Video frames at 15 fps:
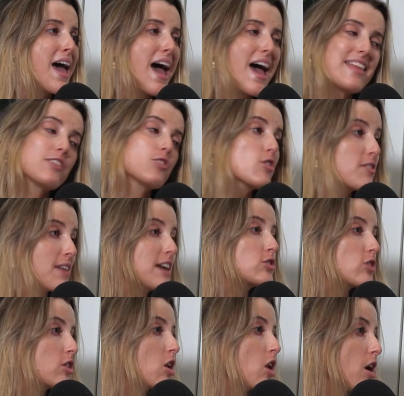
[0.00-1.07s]
And,
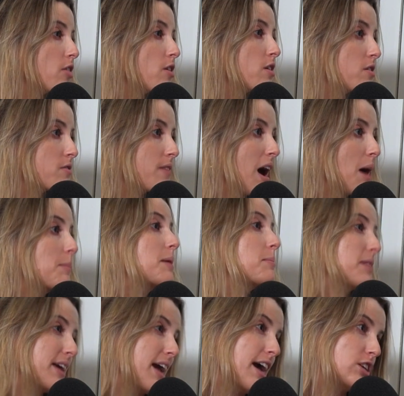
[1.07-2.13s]
that's got a lot of
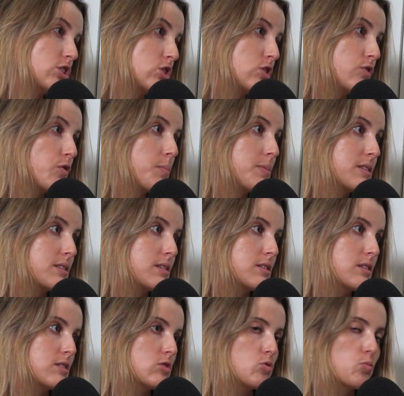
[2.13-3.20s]
implications for
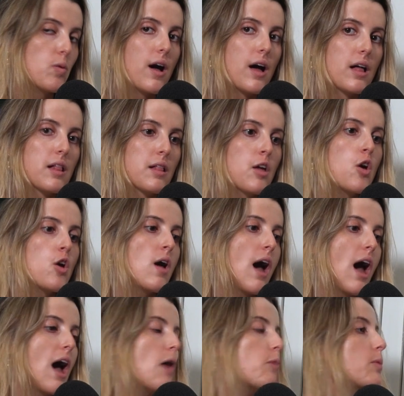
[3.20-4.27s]
businesses as well.
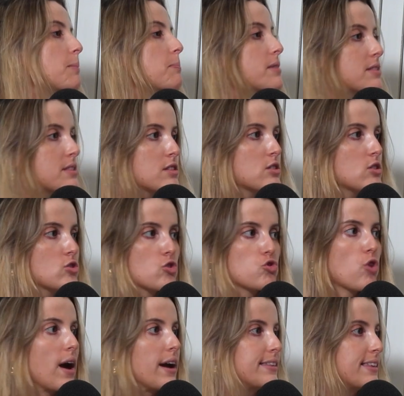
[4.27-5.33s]
When businesses are
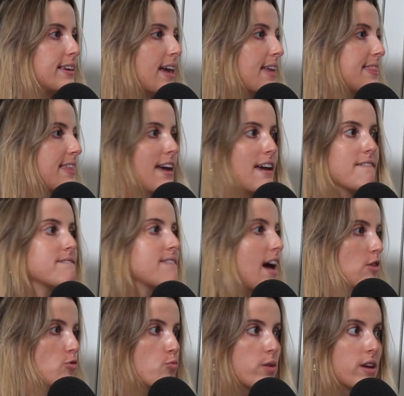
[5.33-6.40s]
trying to get their
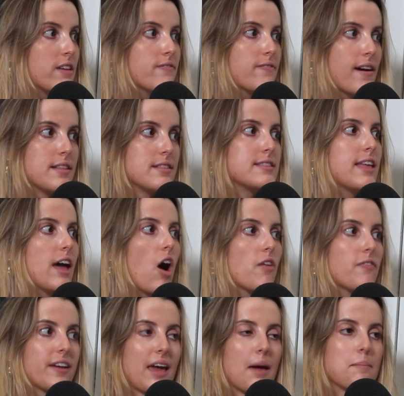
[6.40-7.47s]
VAT refunds, there
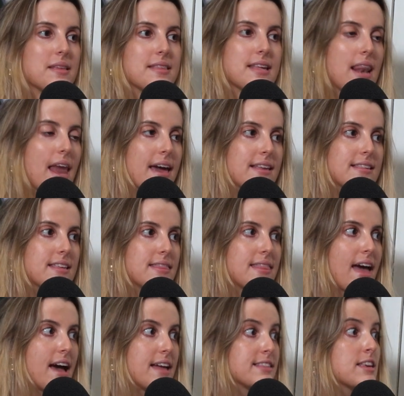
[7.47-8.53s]
often can be delays in
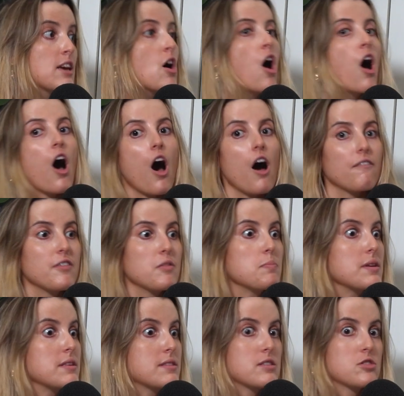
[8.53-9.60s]
that. Often
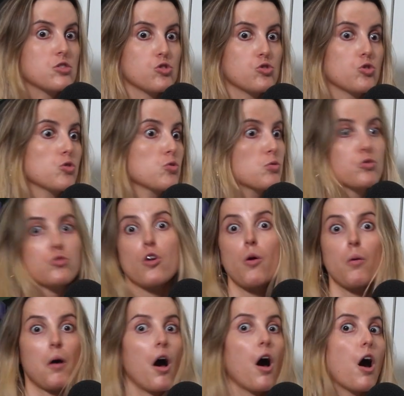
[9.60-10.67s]
businesses who,
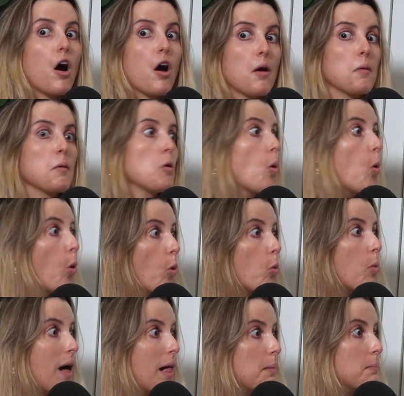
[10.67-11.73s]
are all
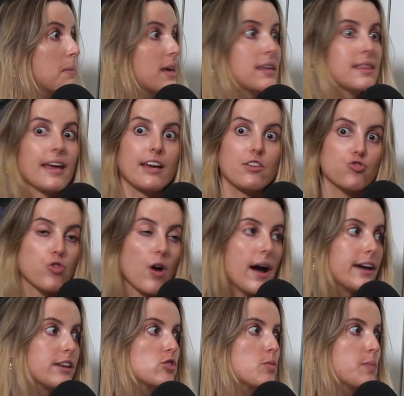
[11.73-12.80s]
well-meaning and
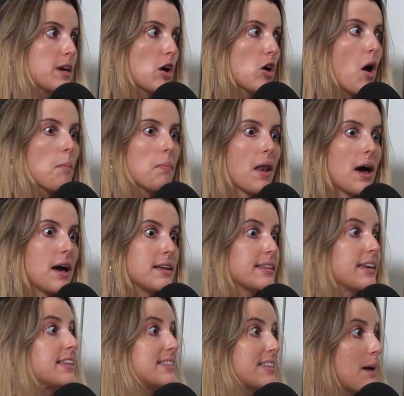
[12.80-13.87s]
trying to be
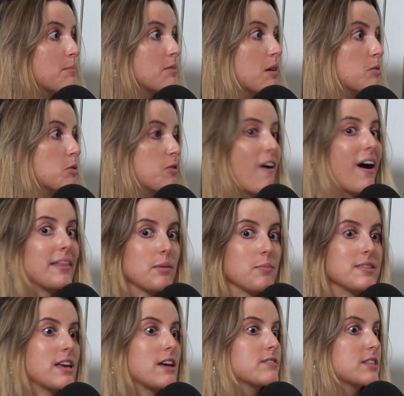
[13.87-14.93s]
compliant can sometimes find
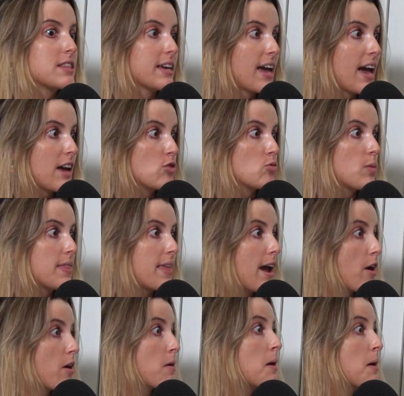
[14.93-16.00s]
themselves in a case where
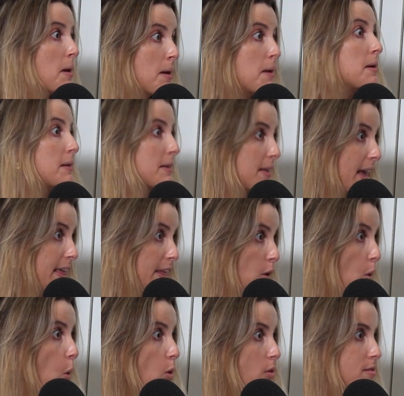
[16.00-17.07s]
they're getting
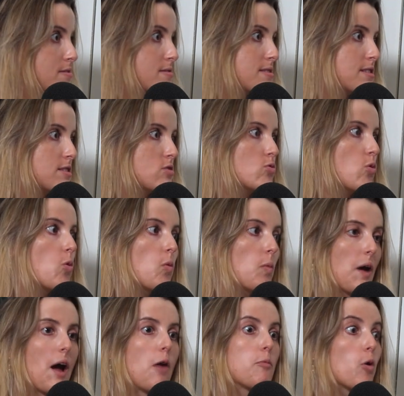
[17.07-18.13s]
audited or
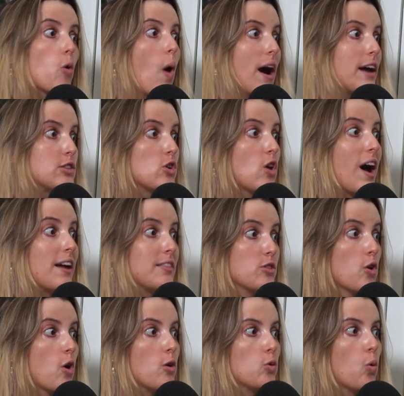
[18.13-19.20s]
required to
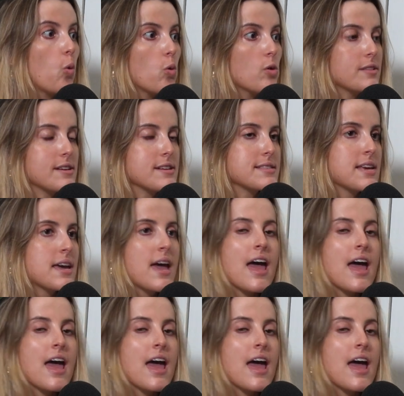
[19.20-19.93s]
undergo an audit.